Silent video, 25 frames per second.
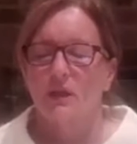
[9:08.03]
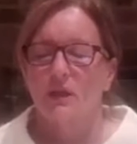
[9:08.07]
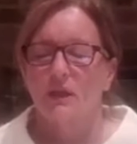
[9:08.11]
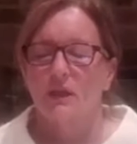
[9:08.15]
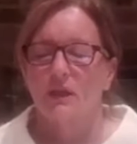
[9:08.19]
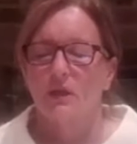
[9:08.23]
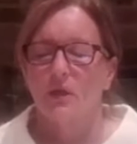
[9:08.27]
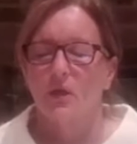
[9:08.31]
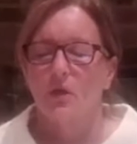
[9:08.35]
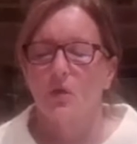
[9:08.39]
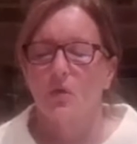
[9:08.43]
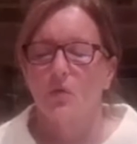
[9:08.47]

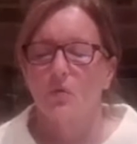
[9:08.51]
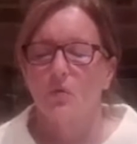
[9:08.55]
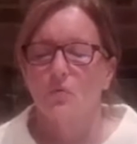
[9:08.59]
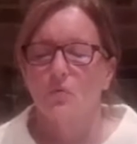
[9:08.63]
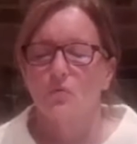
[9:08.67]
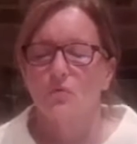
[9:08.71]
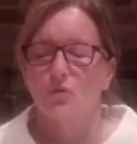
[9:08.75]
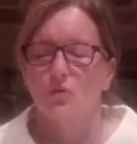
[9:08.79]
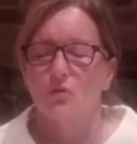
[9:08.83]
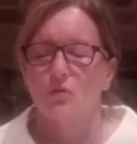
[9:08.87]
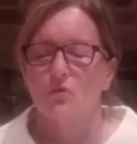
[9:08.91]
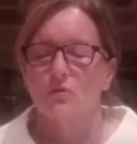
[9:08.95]
hold
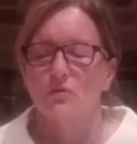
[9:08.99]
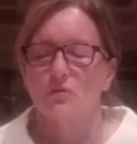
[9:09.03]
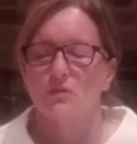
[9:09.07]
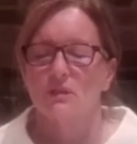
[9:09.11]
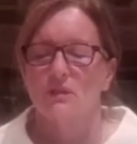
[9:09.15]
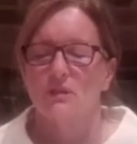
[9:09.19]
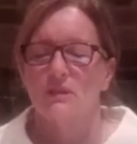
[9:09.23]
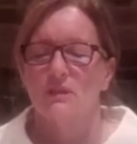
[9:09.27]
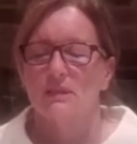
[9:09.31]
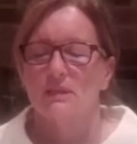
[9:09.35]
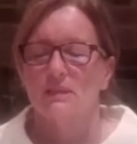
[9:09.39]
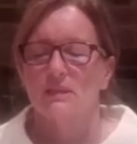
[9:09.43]
on to
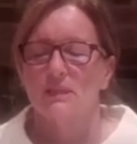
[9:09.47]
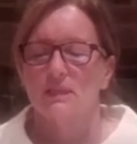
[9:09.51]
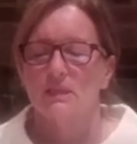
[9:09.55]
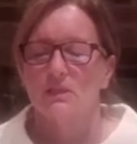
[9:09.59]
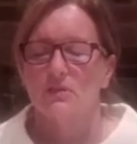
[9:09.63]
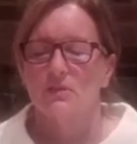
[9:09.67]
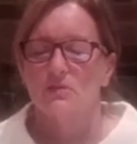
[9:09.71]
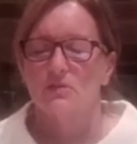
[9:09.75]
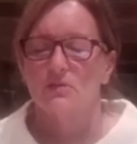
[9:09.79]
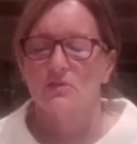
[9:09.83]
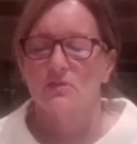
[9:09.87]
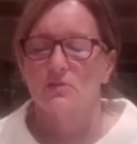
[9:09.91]
these
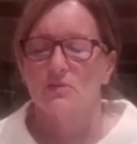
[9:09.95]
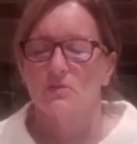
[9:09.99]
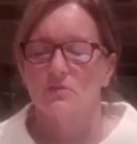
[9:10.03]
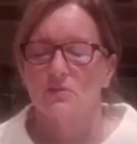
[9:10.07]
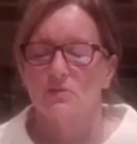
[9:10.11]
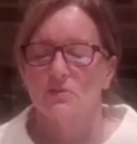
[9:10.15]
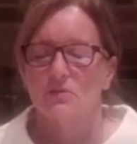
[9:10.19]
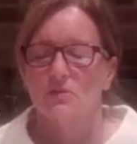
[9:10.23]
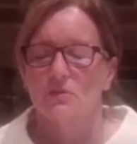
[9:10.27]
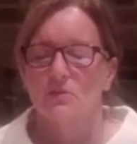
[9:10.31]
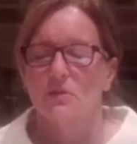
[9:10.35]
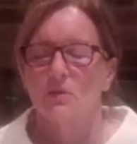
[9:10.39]

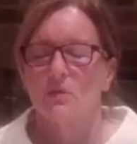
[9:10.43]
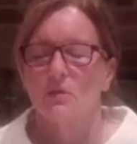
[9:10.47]
issues.